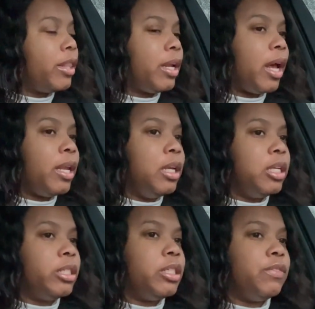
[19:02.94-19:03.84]
that I
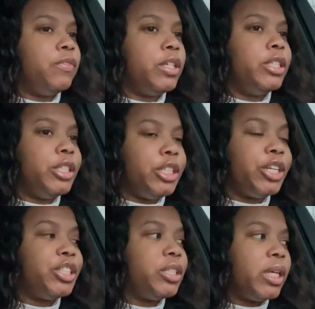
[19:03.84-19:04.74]
needed to finish
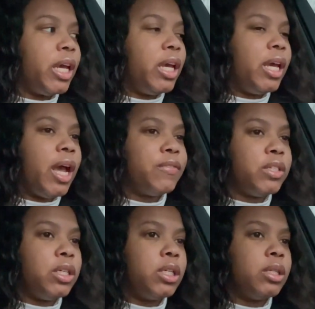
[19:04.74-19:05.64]
yesterday
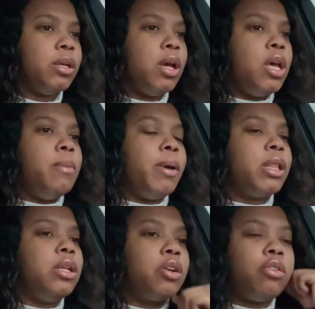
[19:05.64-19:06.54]
after my
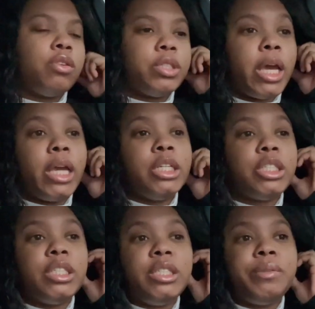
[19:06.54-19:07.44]
clinical
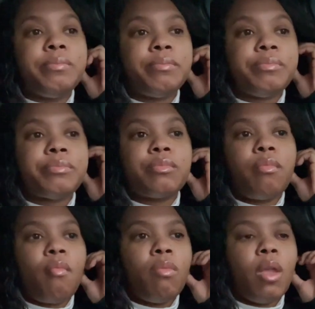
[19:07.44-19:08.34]
rotation.
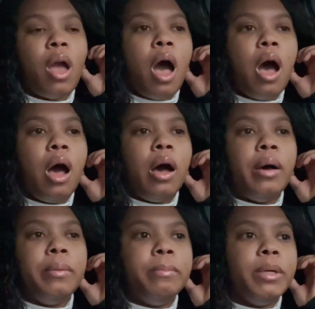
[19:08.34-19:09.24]

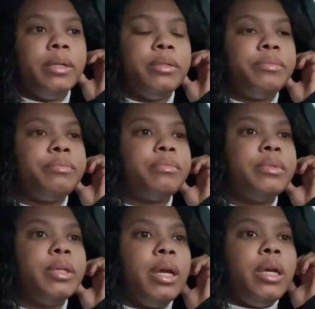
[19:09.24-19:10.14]
Um,
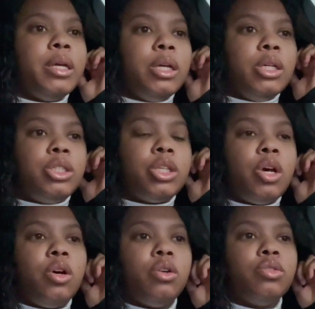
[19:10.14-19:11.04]

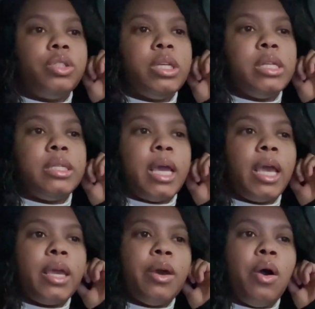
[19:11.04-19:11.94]
so
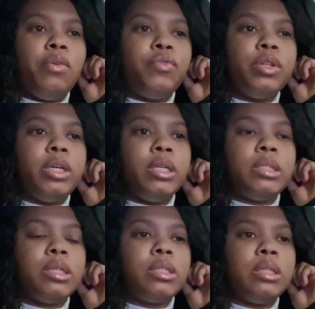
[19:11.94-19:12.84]
today, hopefully,
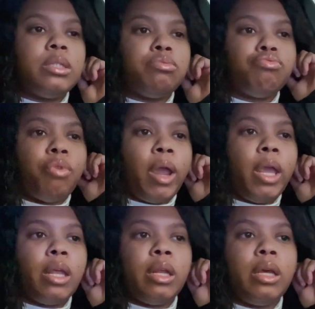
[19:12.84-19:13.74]
since it's
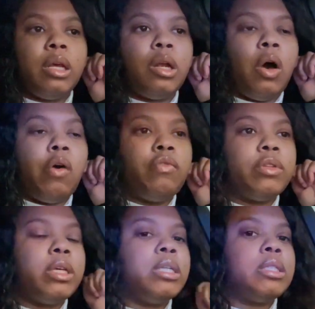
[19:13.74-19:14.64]
raining,
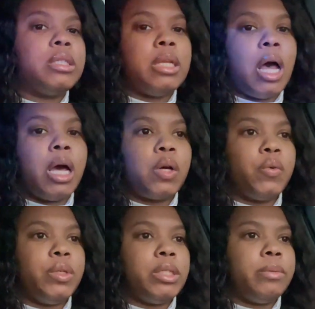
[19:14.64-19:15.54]
hopefully it's not
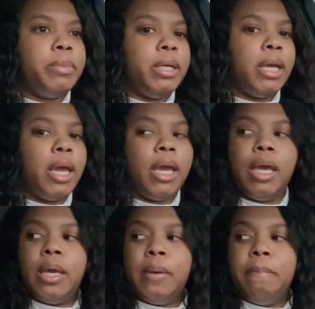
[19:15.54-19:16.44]
going to be
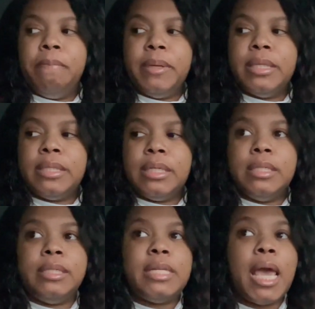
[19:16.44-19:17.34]
a busy
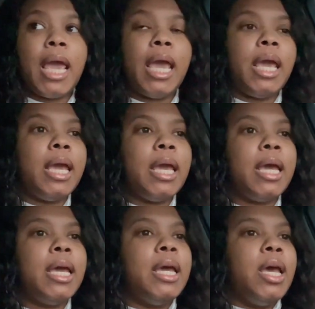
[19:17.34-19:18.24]
day.
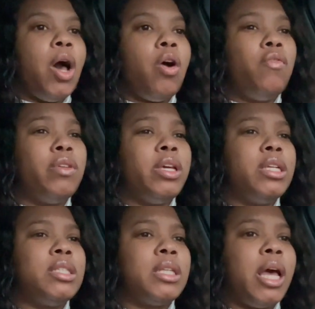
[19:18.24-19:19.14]
Hopefully
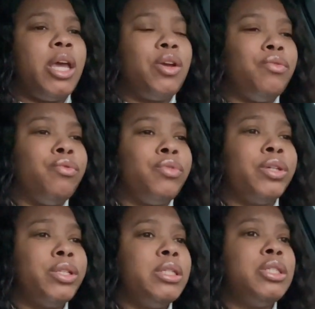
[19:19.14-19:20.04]
it's like
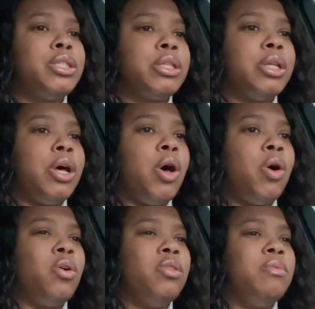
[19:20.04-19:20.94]
really
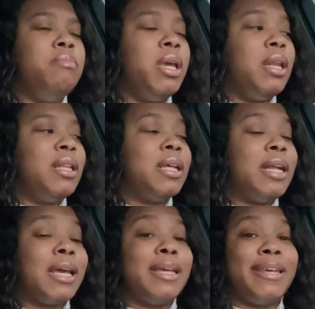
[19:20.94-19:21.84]
slow, meaning that
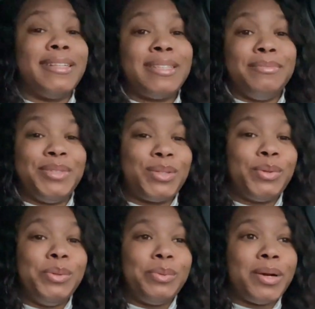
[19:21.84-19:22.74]
I can get some
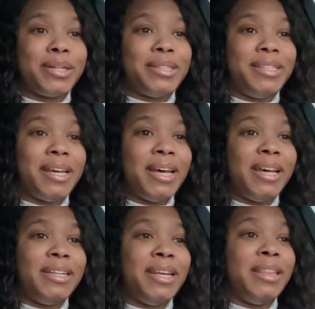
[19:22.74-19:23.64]
schoolwork
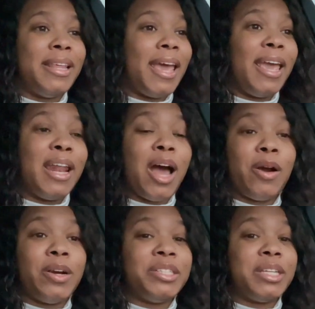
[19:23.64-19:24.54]
done in the eight
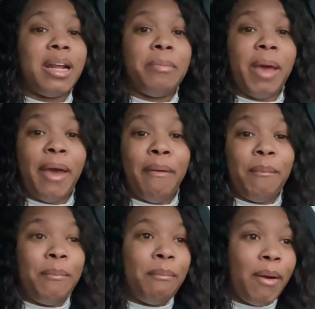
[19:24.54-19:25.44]
hours that I'm
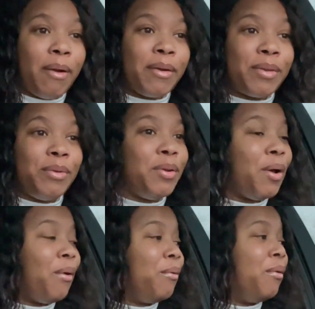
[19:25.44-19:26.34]
at work, you
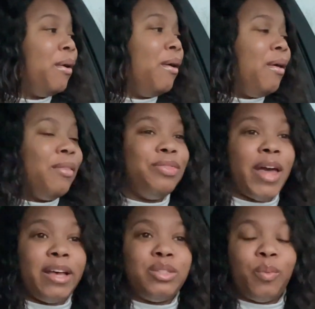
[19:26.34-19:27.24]
know.
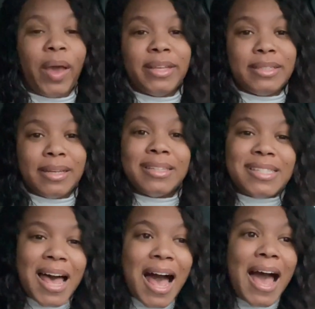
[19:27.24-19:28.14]
That's wasted
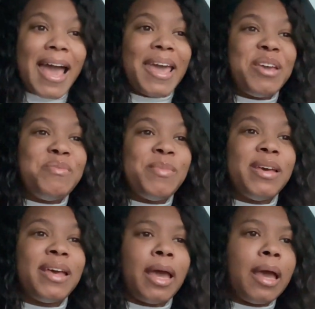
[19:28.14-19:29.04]

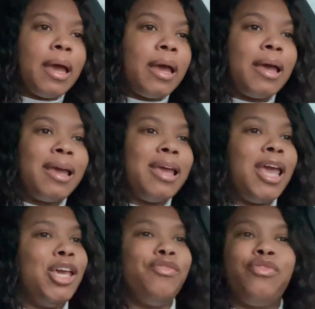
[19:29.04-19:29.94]
time
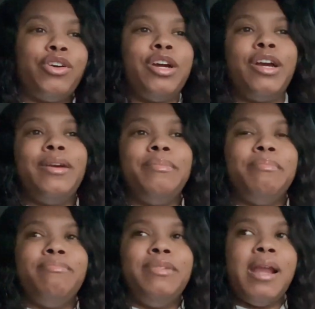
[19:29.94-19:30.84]
if we're
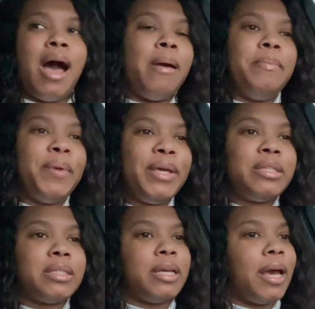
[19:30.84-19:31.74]
not
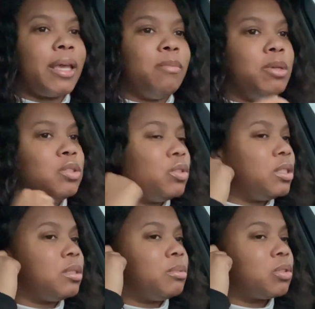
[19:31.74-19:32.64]
busy, I could be doing
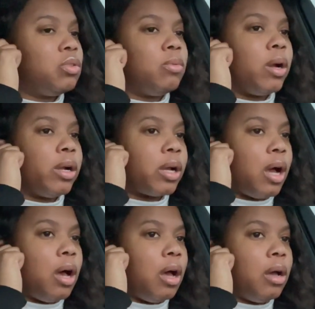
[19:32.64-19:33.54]
some schoolwork.
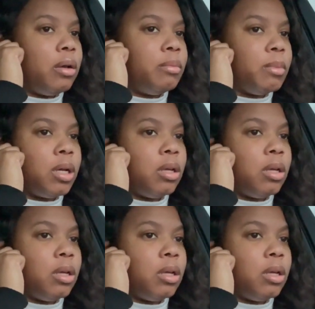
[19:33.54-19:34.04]
Um,